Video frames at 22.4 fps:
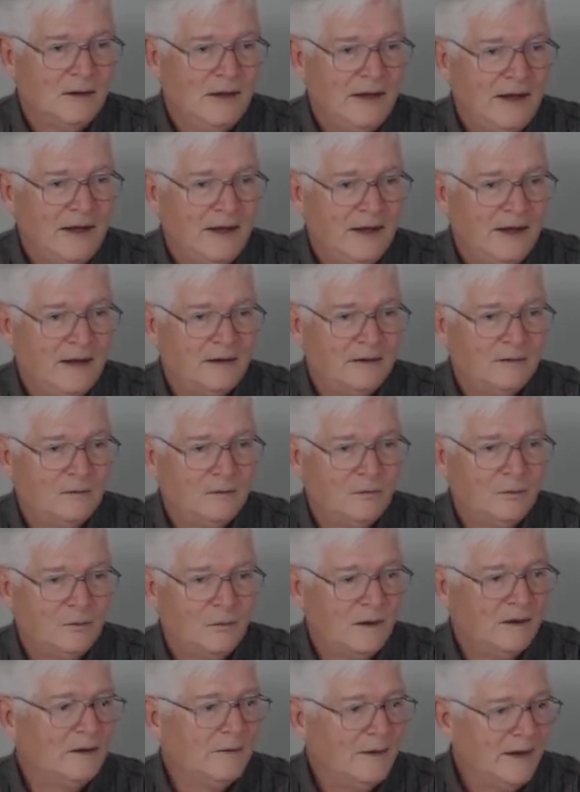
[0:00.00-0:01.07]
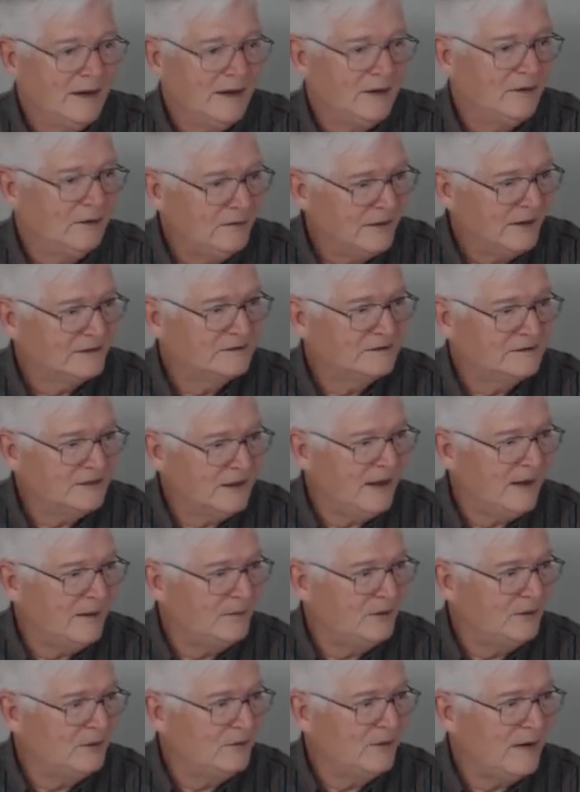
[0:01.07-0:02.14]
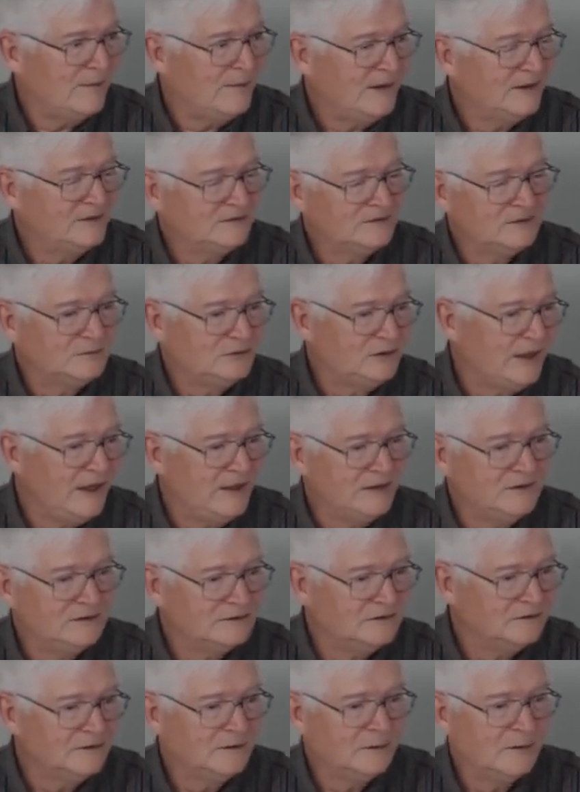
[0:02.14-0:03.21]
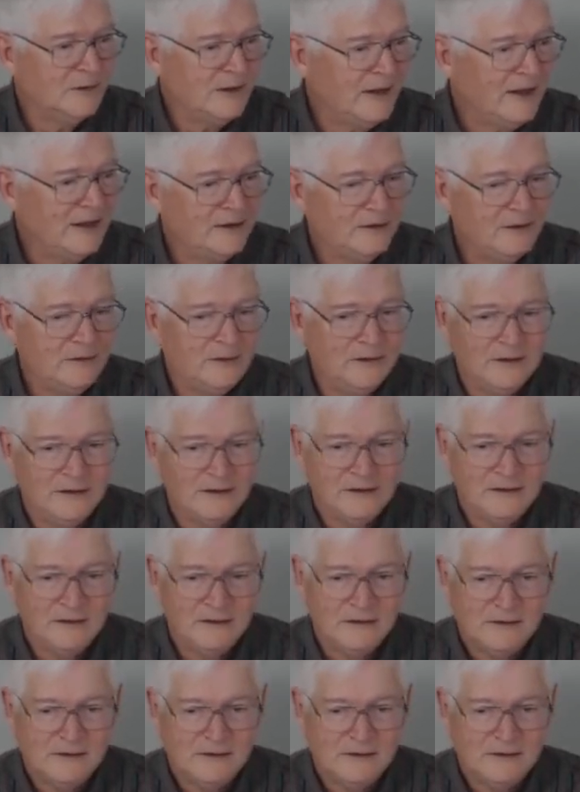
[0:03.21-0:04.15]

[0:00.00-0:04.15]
And what do I do next time? Do I make some changes in the way I do it?